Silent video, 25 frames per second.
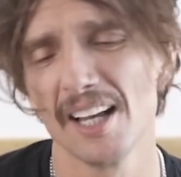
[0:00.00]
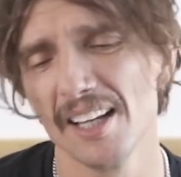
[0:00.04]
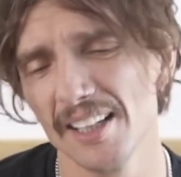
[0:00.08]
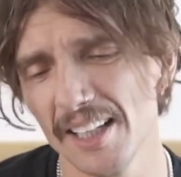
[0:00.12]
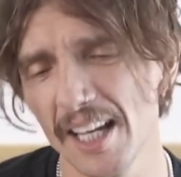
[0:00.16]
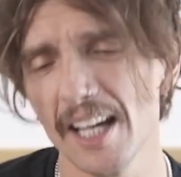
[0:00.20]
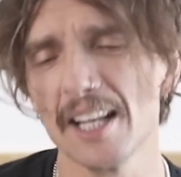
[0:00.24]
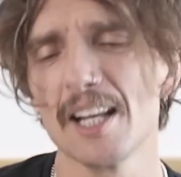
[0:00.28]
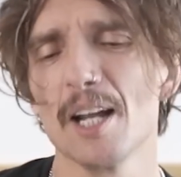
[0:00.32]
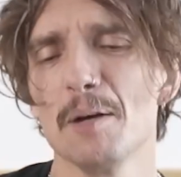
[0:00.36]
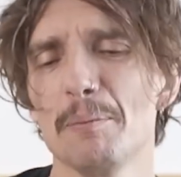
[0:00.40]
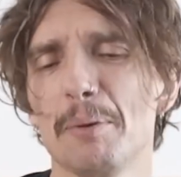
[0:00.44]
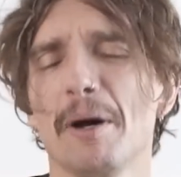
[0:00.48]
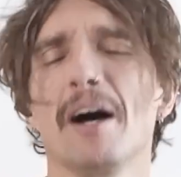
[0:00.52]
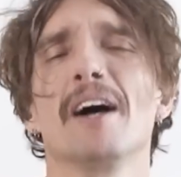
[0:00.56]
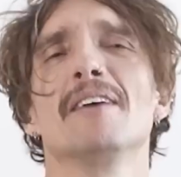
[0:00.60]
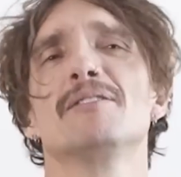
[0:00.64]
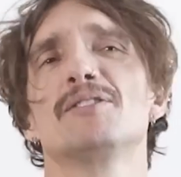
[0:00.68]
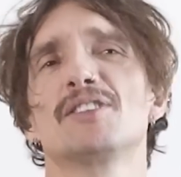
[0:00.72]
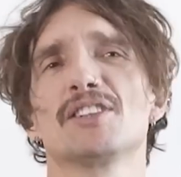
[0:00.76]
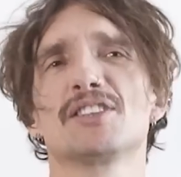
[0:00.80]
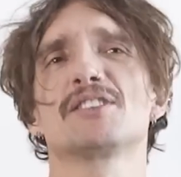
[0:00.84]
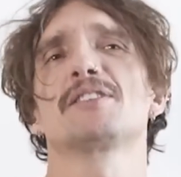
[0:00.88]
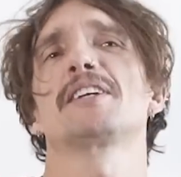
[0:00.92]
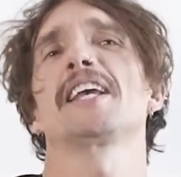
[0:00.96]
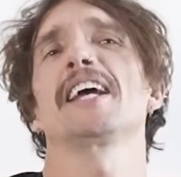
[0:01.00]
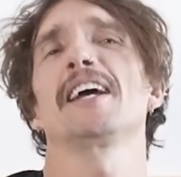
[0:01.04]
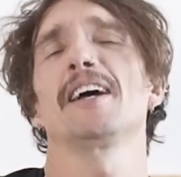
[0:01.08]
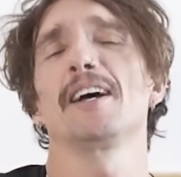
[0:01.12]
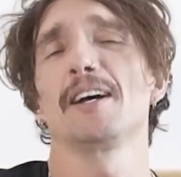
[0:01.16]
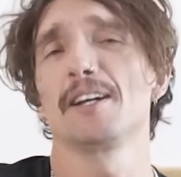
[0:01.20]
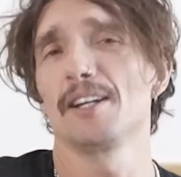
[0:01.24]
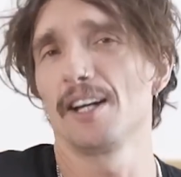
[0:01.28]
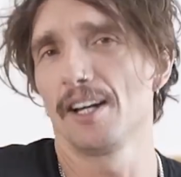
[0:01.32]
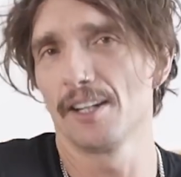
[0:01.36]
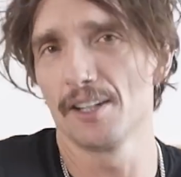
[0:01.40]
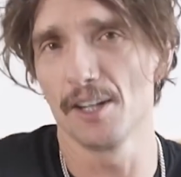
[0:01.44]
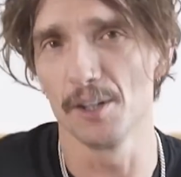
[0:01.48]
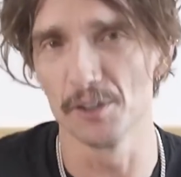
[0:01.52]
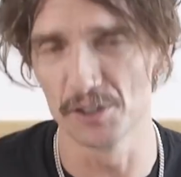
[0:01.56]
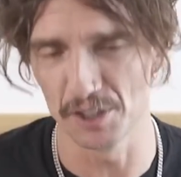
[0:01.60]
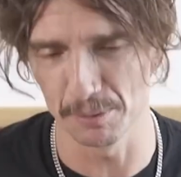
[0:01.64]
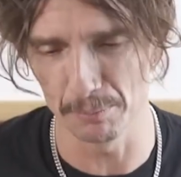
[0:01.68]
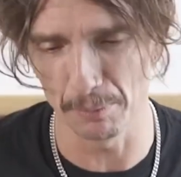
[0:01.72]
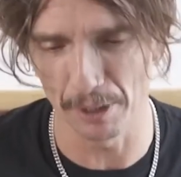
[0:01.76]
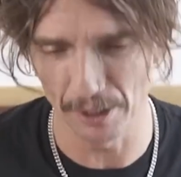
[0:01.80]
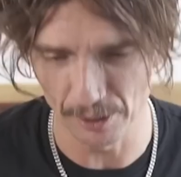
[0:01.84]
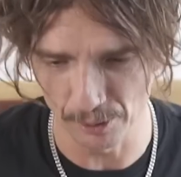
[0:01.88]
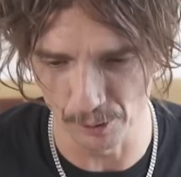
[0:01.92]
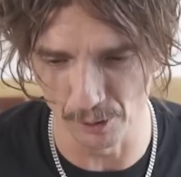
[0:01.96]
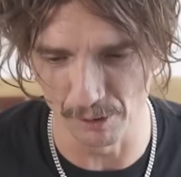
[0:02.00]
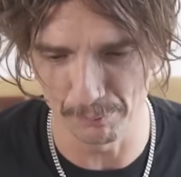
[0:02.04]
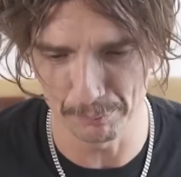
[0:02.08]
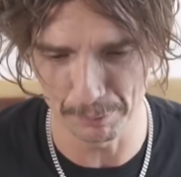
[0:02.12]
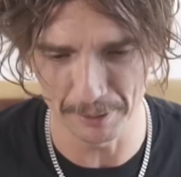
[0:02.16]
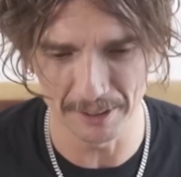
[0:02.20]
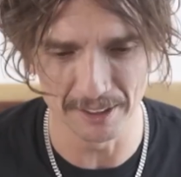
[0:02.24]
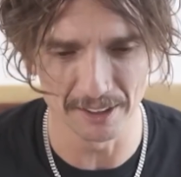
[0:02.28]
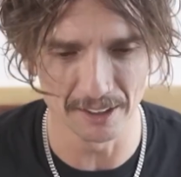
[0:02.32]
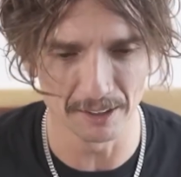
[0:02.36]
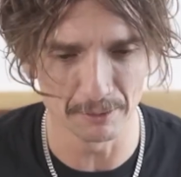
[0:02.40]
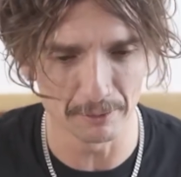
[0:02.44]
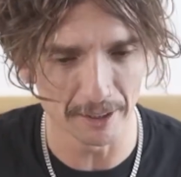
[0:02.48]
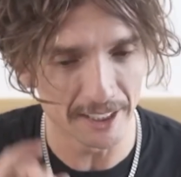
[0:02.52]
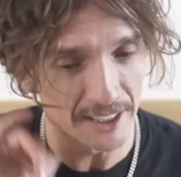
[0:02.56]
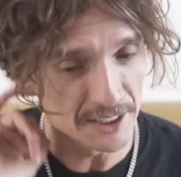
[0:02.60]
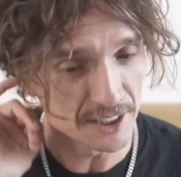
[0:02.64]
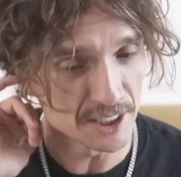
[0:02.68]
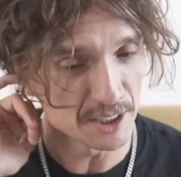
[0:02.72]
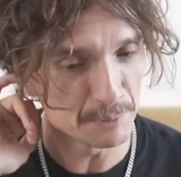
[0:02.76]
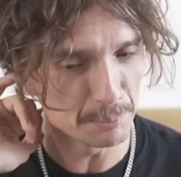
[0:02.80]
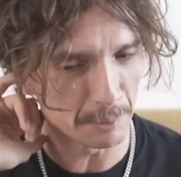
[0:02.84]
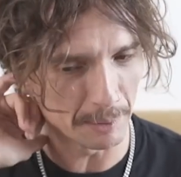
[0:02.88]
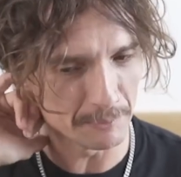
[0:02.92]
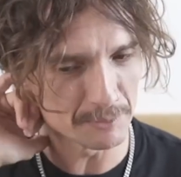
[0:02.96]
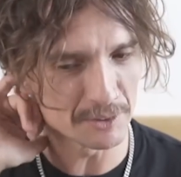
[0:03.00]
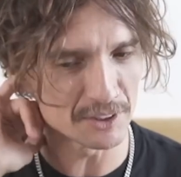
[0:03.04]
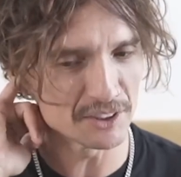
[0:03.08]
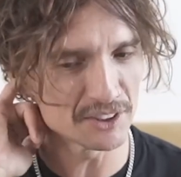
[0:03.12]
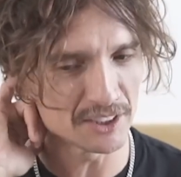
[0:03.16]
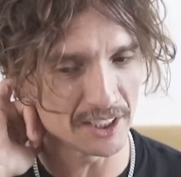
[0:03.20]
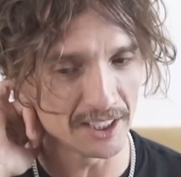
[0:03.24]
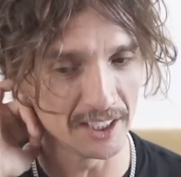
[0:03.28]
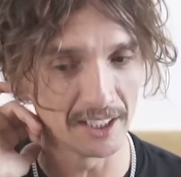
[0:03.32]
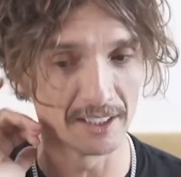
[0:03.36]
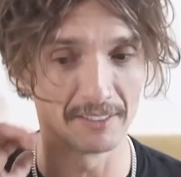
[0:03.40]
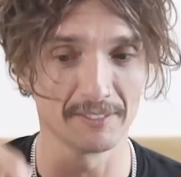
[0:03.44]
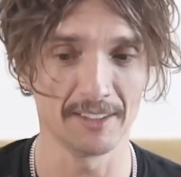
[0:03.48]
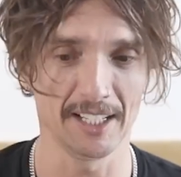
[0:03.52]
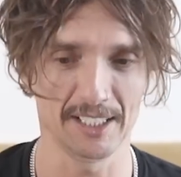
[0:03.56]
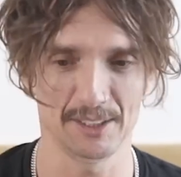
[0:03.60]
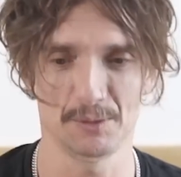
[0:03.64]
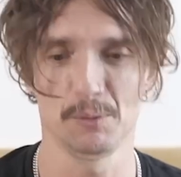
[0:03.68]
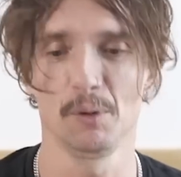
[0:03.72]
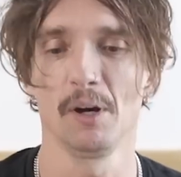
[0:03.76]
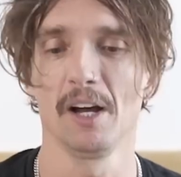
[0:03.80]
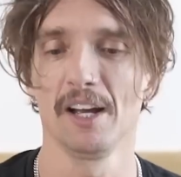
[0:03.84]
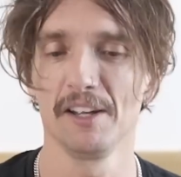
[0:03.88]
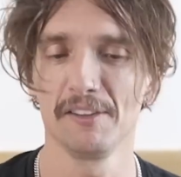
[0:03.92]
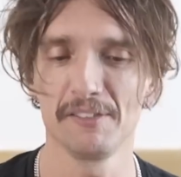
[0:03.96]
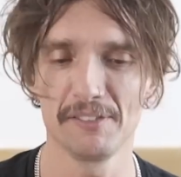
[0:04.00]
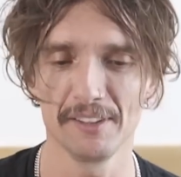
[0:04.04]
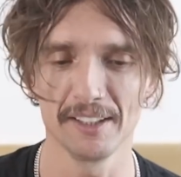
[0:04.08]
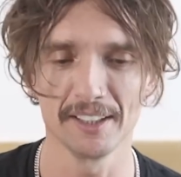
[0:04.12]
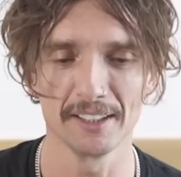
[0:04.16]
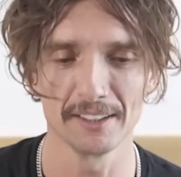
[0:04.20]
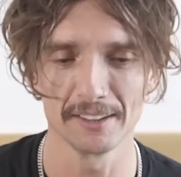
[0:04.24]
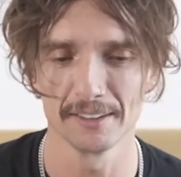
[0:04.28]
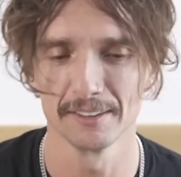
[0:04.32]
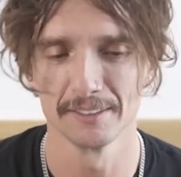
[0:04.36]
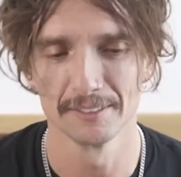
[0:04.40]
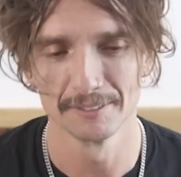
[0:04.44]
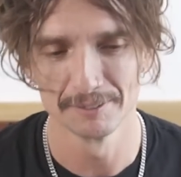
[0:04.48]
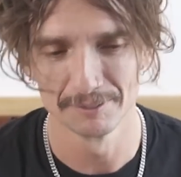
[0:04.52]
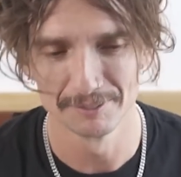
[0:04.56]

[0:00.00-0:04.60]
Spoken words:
Yeah, no, but I know she might not have been in her 80s, but I'm just saying, that's what I think.